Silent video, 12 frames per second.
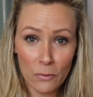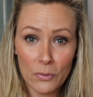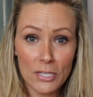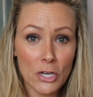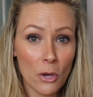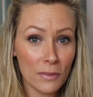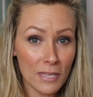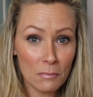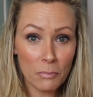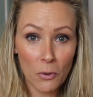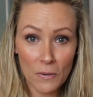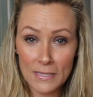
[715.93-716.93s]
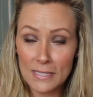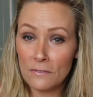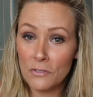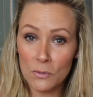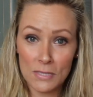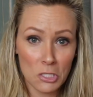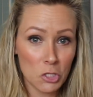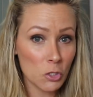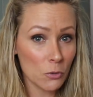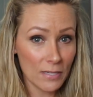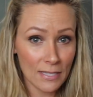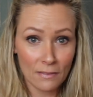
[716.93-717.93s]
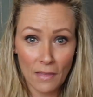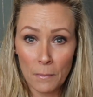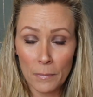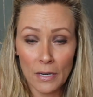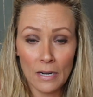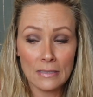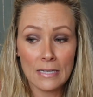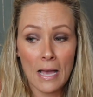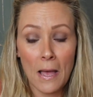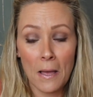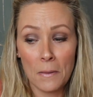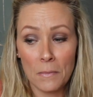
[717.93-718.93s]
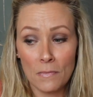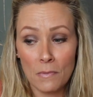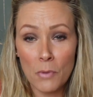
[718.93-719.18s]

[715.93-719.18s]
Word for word: we know the importance of using treated lumber um,